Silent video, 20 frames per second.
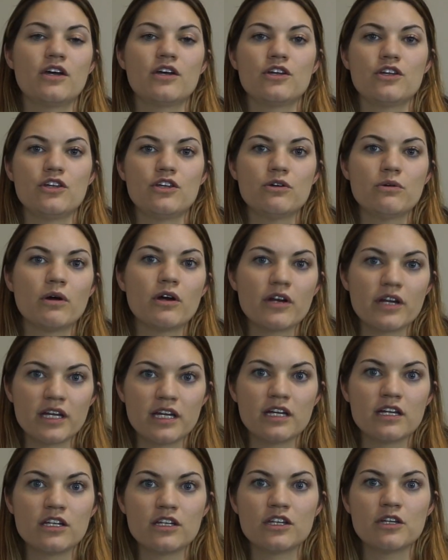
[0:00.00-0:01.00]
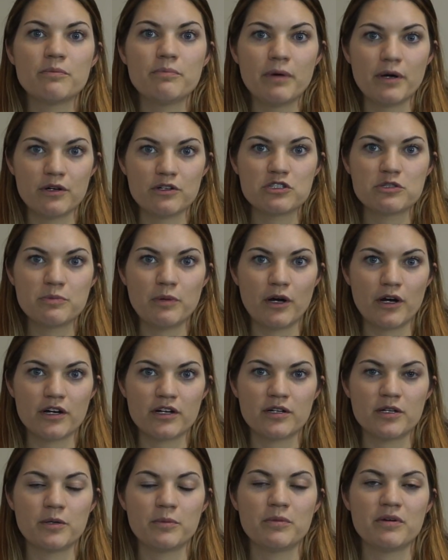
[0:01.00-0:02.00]
You are in the
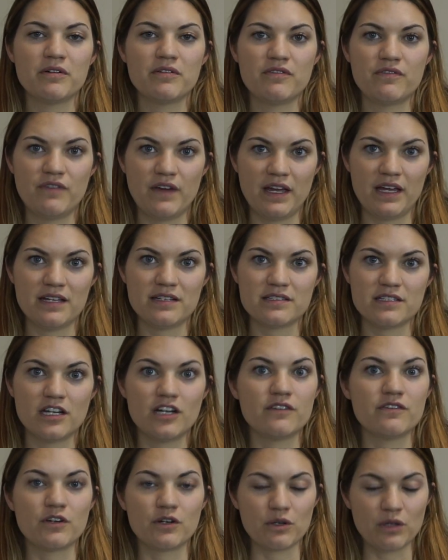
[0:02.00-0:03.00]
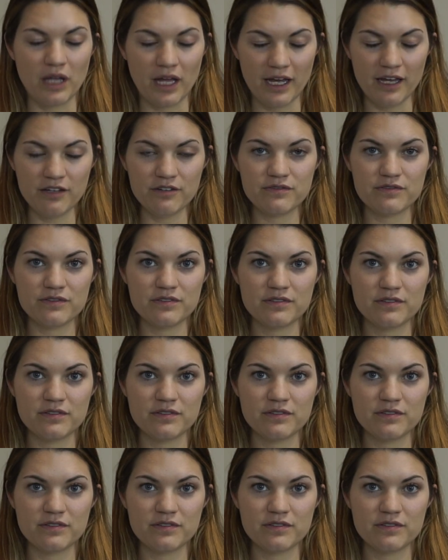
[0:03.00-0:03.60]
postpartum phase of your life.